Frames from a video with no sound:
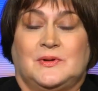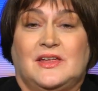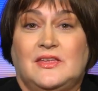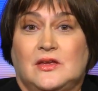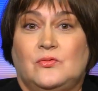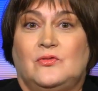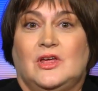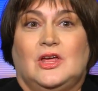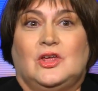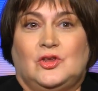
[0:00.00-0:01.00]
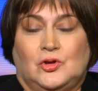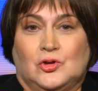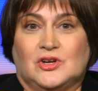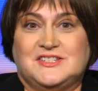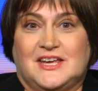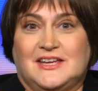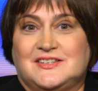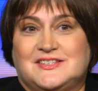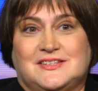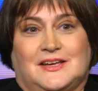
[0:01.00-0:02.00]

I mean, I think if you looked at,